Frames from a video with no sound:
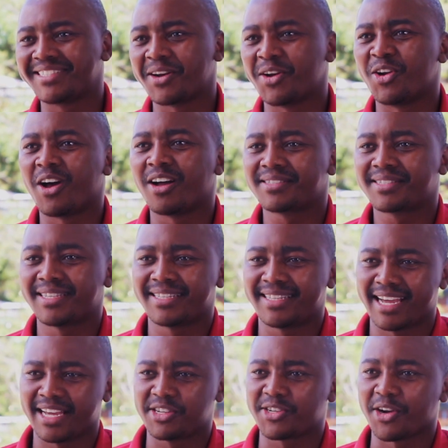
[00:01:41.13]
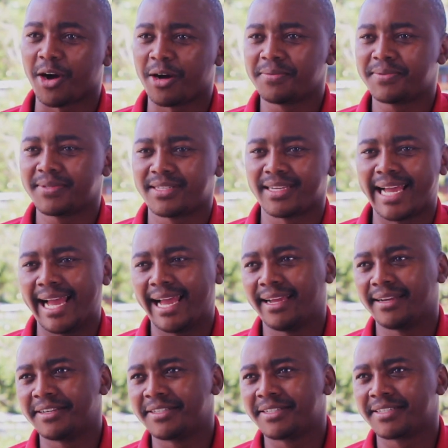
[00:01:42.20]
lost their jobs,
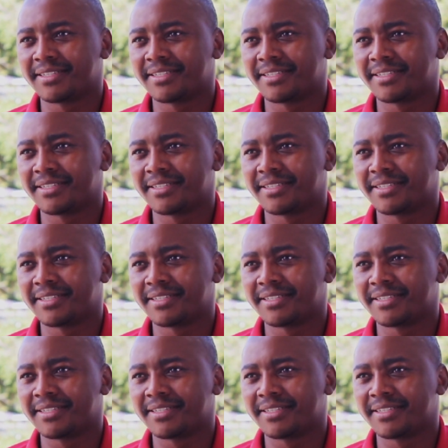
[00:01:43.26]
and